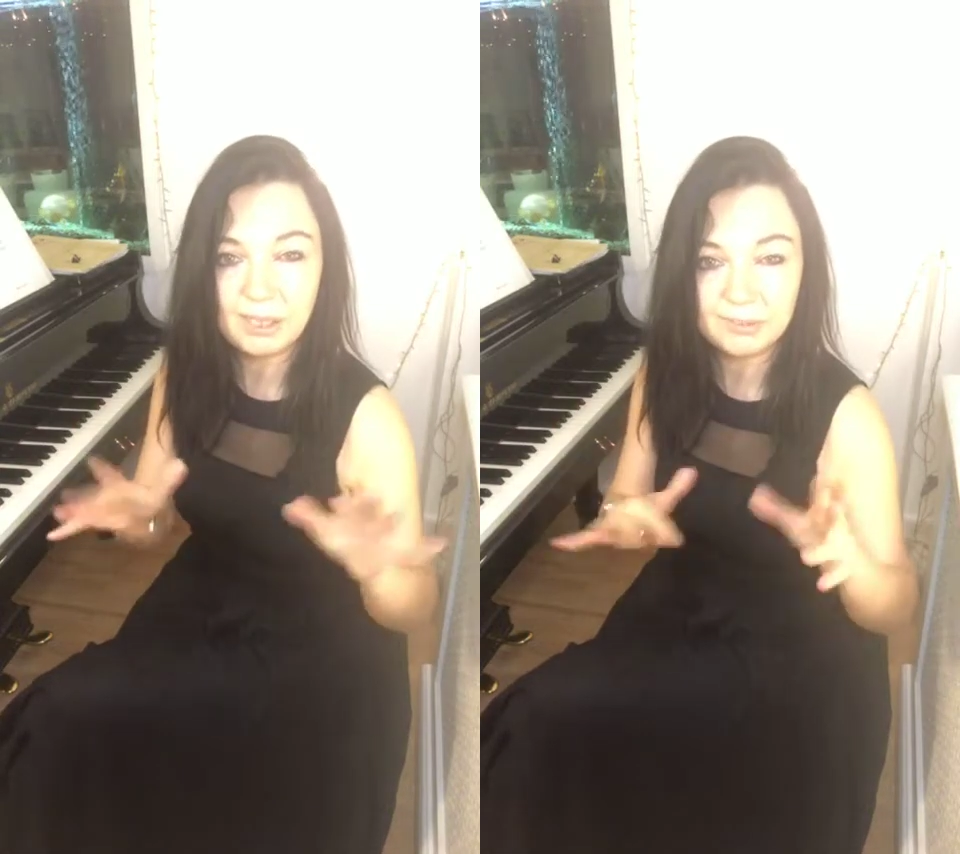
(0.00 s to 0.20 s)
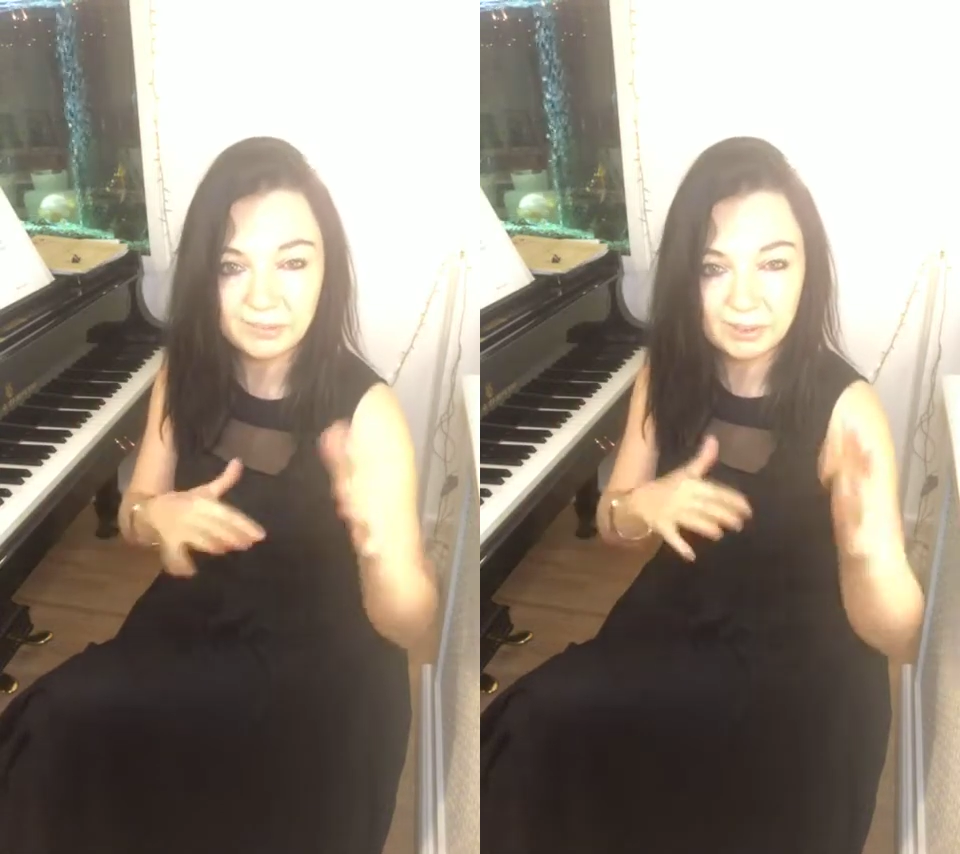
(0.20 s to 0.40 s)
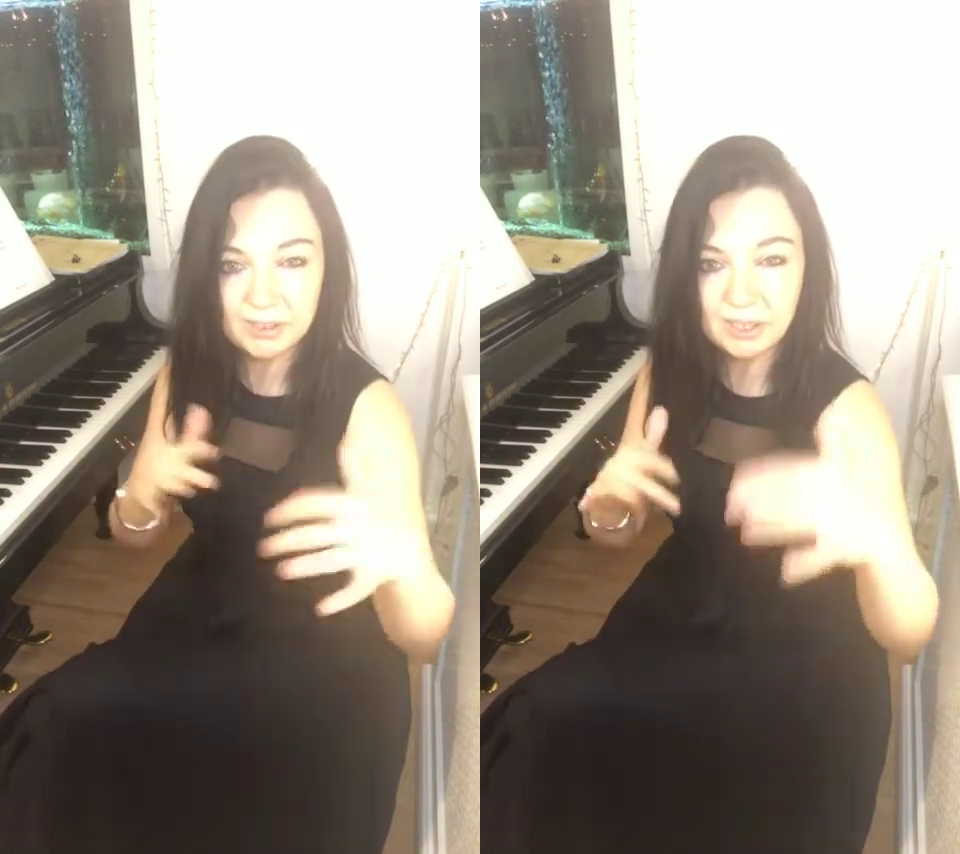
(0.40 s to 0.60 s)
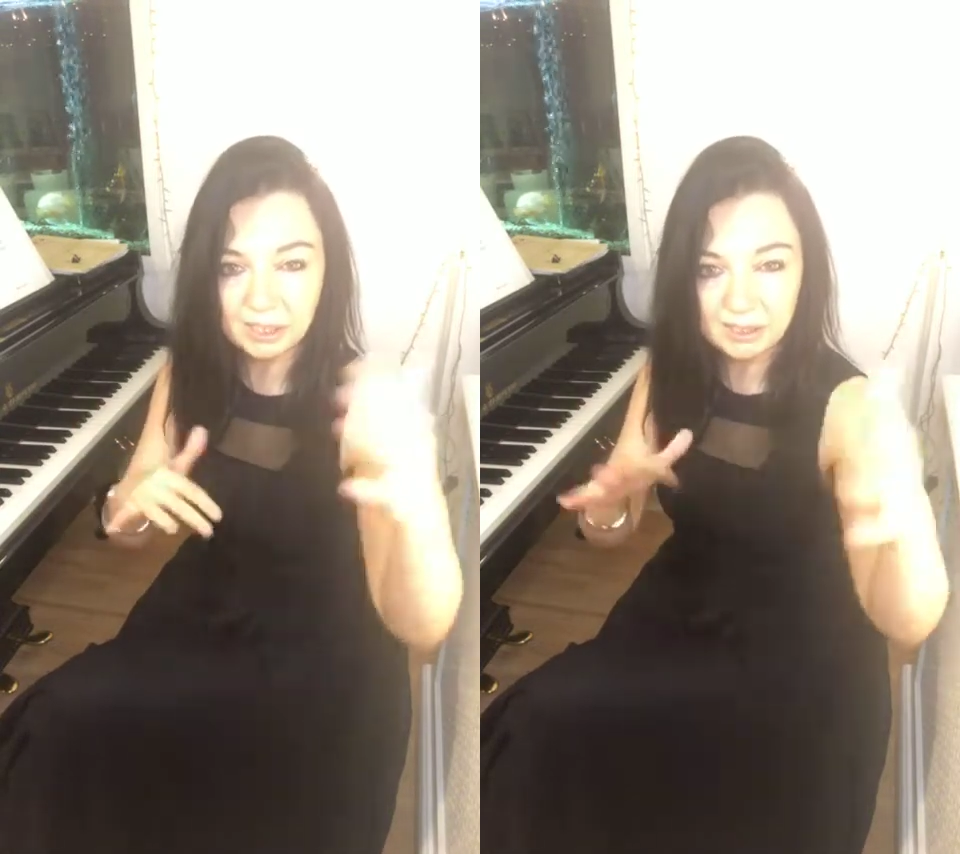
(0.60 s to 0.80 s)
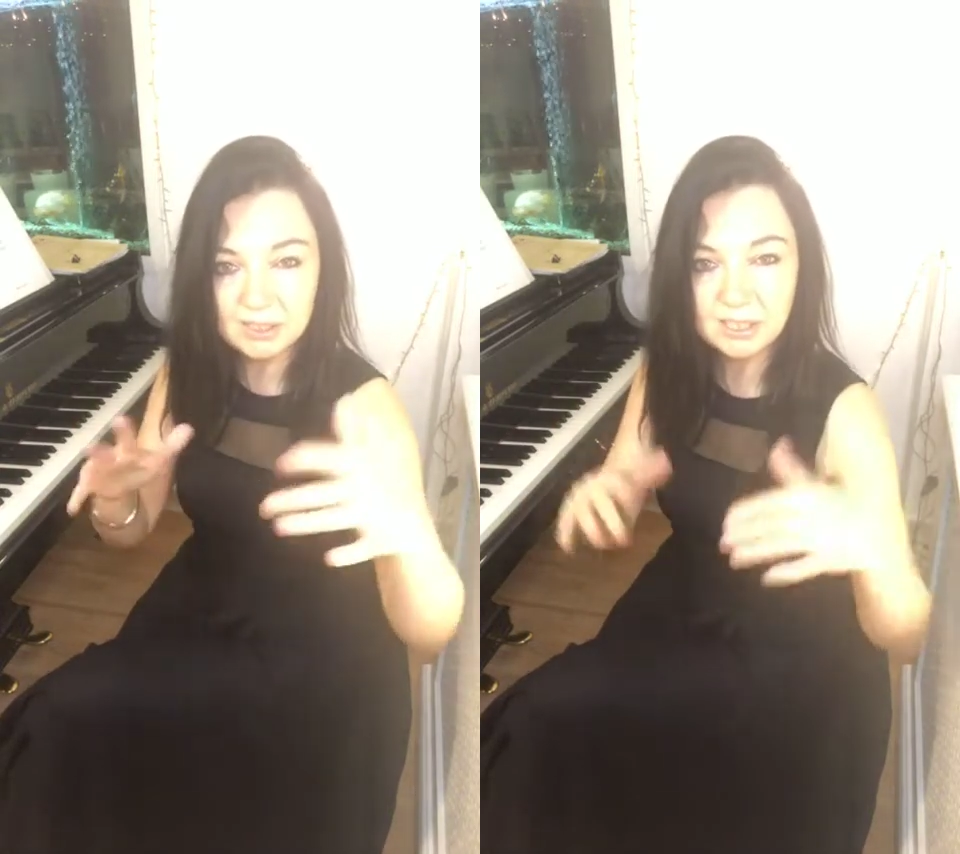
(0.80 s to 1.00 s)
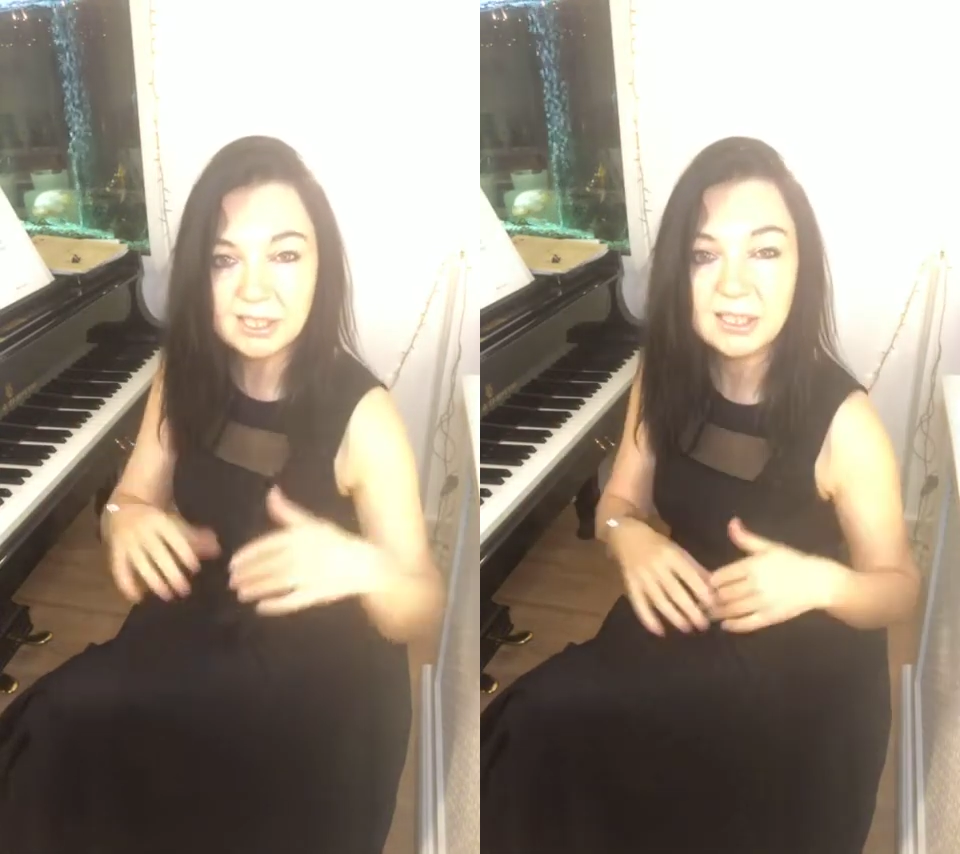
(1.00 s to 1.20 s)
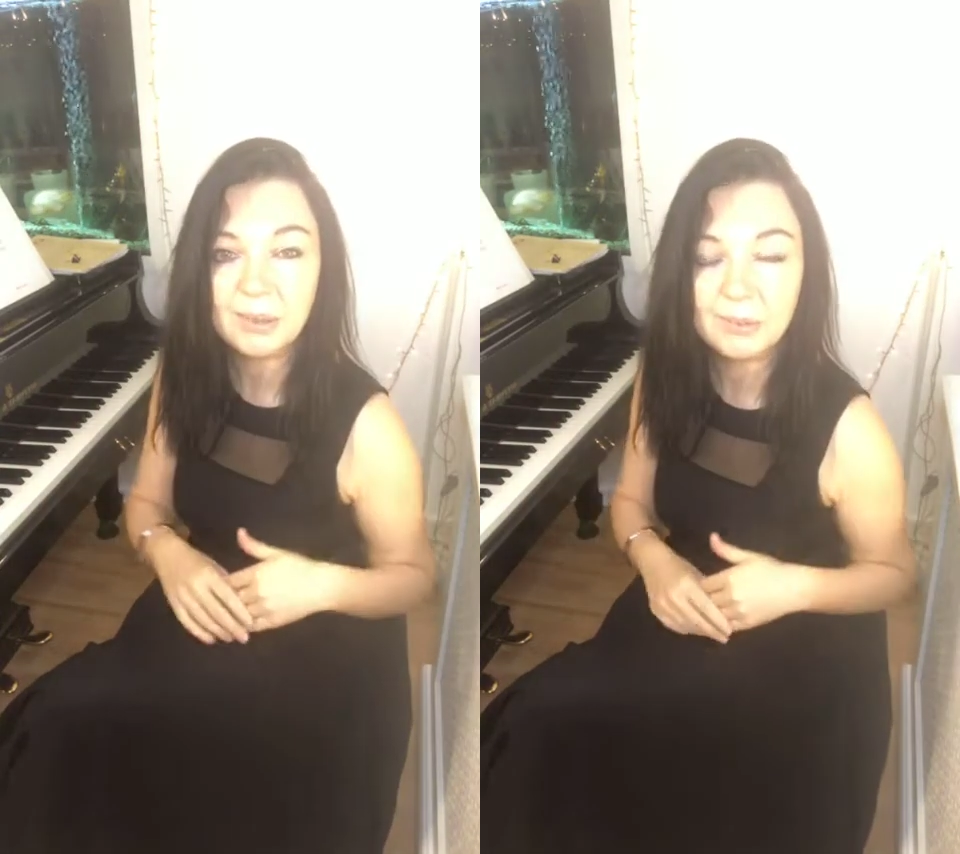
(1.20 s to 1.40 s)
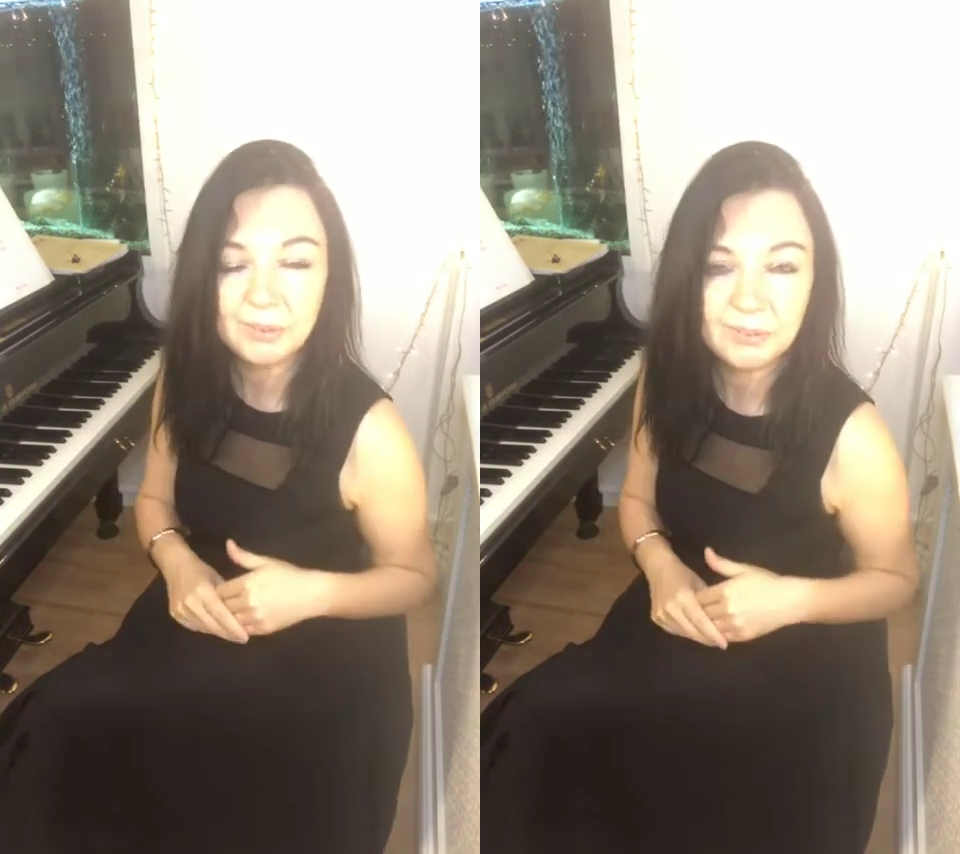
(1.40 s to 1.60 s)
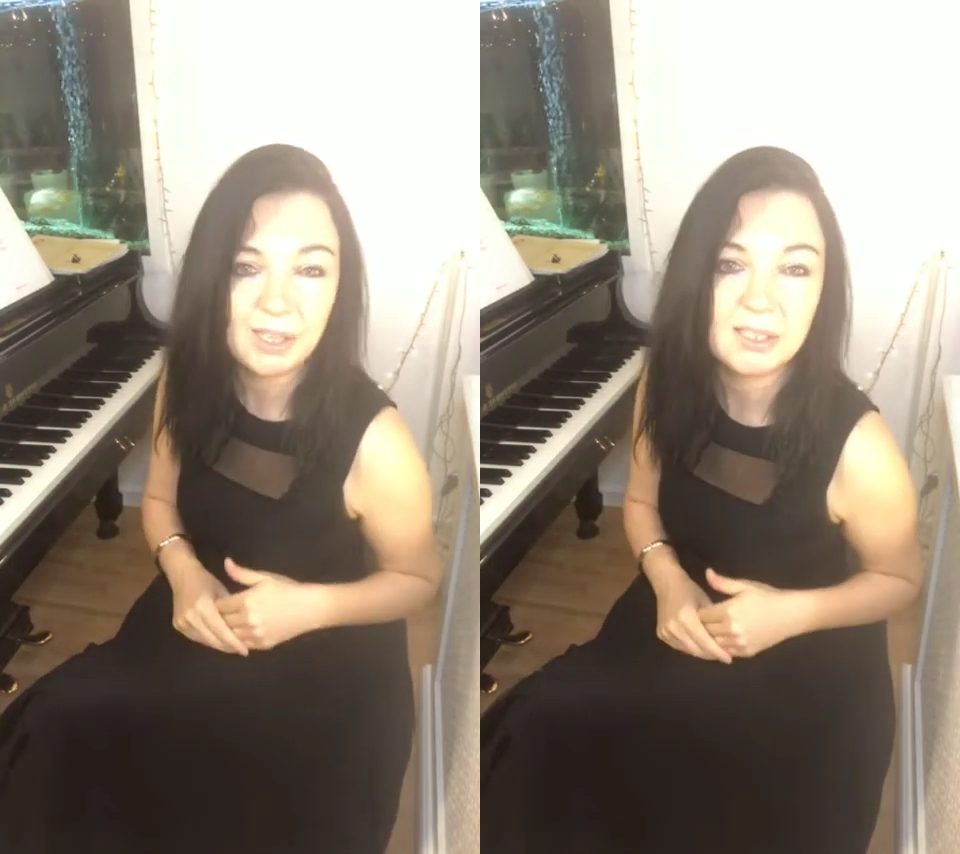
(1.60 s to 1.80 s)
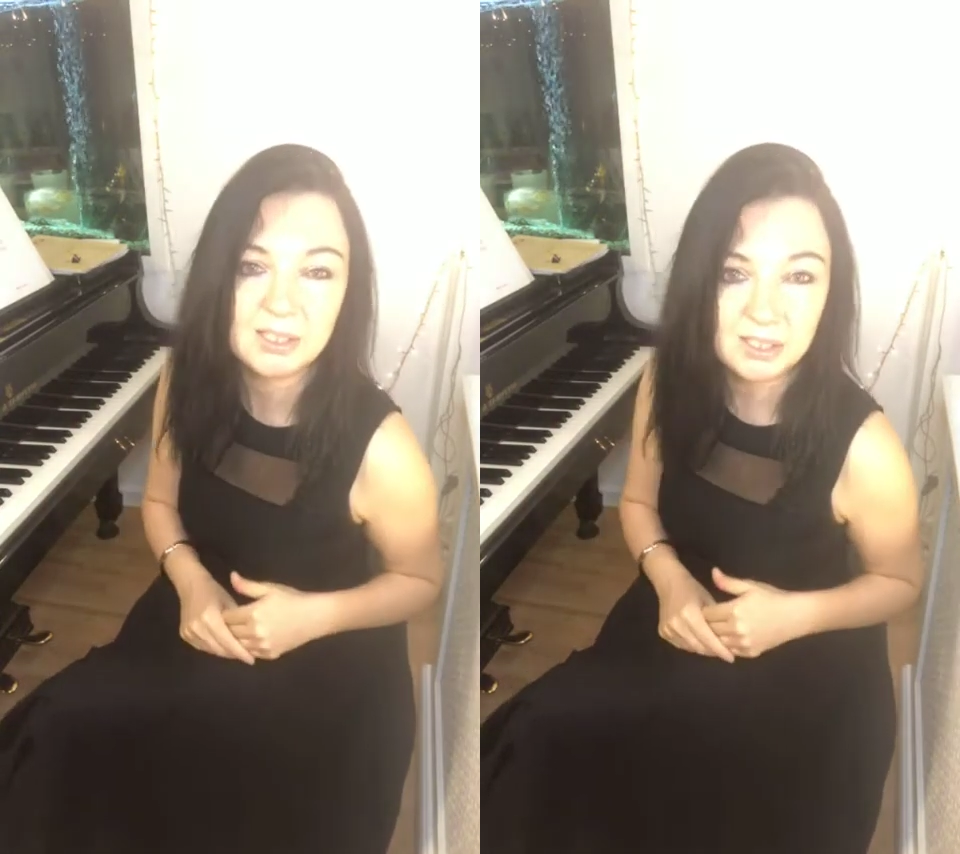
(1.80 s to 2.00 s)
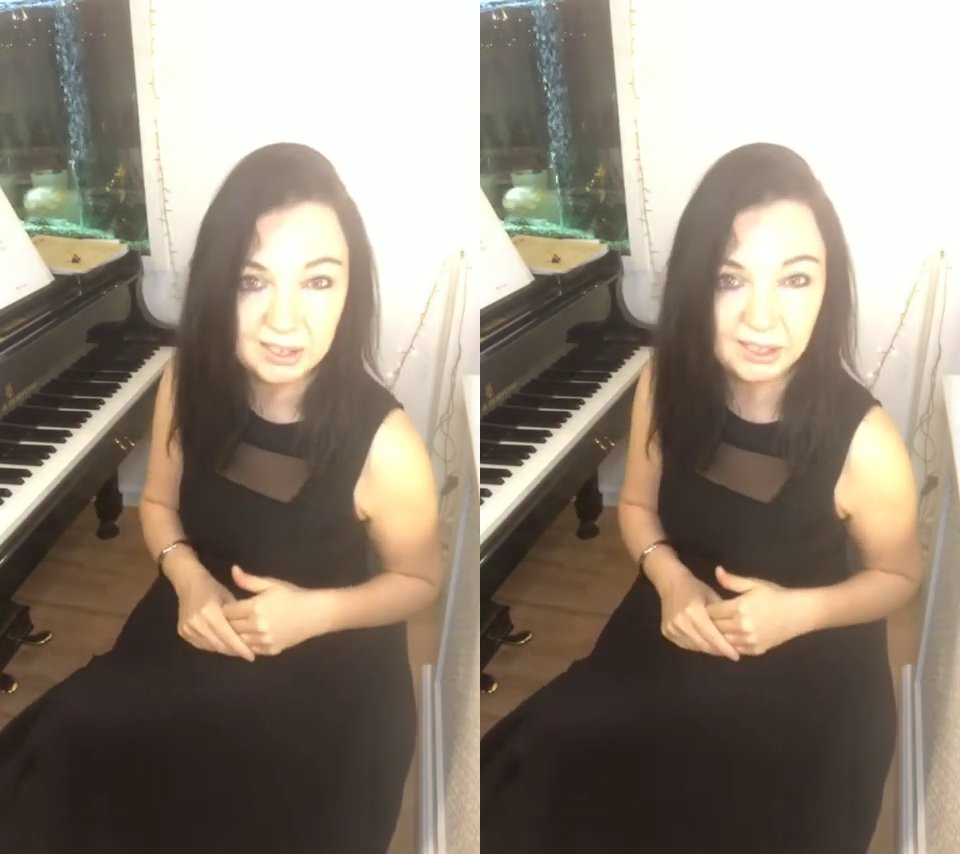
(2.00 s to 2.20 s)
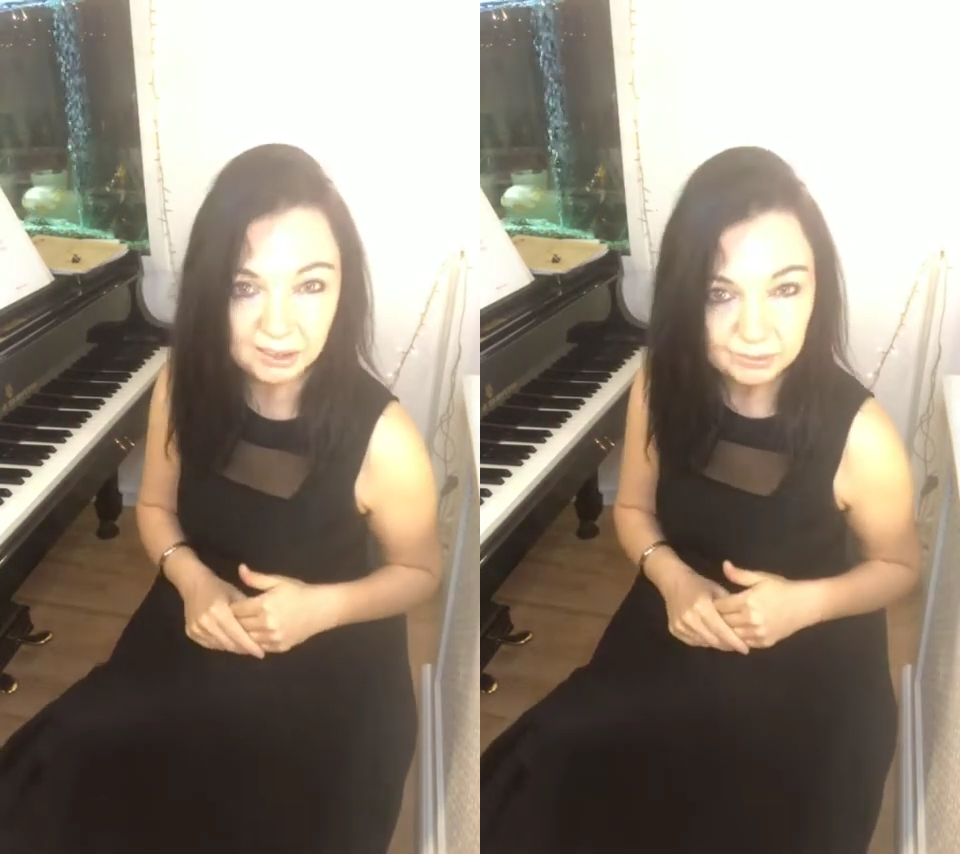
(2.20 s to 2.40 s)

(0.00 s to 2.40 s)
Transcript: because I can see some of your messages here.